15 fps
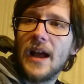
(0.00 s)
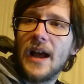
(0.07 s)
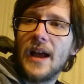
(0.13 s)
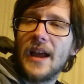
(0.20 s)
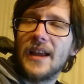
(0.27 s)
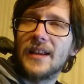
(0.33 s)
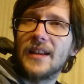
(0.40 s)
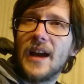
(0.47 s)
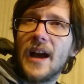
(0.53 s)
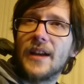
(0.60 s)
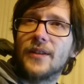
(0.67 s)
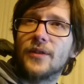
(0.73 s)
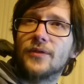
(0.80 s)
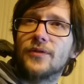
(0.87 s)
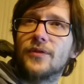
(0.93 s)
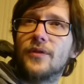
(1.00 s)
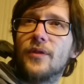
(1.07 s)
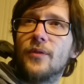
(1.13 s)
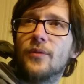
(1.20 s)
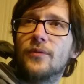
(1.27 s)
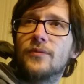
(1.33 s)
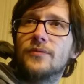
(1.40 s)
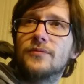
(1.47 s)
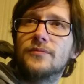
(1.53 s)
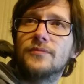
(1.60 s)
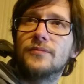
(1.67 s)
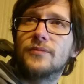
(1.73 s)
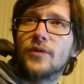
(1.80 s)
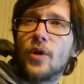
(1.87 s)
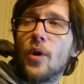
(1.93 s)
I, I don't do
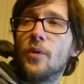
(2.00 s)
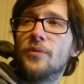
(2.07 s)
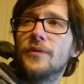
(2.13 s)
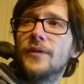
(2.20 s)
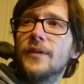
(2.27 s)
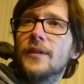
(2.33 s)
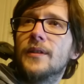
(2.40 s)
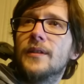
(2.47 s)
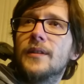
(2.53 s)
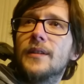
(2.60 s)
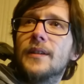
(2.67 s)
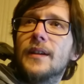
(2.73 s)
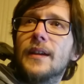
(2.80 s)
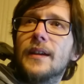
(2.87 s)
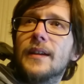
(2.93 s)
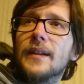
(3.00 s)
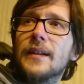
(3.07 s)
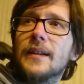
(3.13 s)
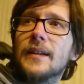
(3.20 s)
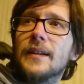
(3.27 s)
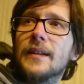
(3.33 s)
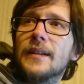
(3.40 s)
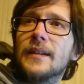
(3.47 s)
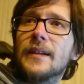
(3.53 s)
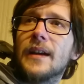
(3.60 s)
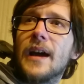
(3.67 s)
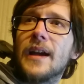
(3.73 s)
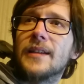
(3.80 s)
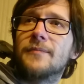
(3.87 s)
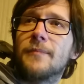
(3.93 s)
code uh,
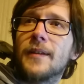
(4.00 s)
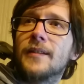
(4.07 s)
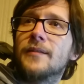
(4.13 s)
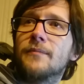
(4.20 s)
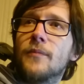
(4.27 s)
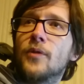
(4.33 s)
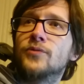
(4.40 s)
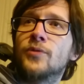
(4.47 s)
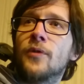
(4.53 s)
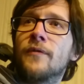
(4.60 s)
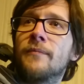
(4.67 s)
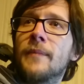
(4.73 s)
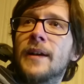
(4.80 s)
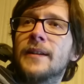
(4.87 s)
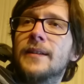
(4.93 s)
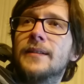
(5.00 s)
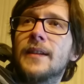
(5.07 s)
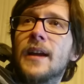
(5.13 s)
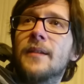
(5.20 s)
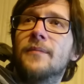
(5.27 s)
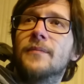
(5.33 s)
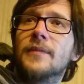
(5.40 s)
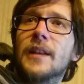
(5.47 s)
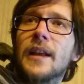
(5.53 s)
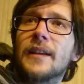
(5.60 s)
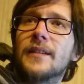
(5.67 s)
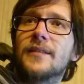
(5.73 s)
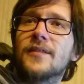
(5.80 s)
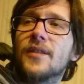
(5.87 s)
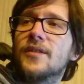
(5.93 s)
I spent most of my time
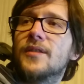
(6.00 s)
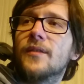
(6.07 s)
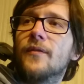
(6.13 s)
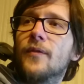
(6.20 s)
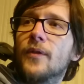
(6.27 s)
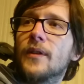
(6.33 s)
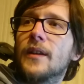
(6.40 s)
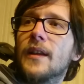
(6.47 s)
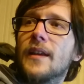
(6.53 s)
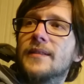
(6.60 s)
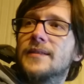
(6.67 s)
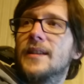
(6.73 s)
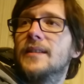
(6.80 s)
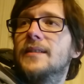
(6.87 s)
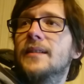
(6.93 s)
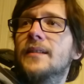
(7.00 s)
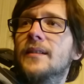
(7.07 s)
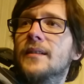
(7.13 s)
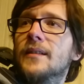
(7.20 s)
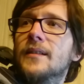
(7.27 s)
like searching for the aesthetic.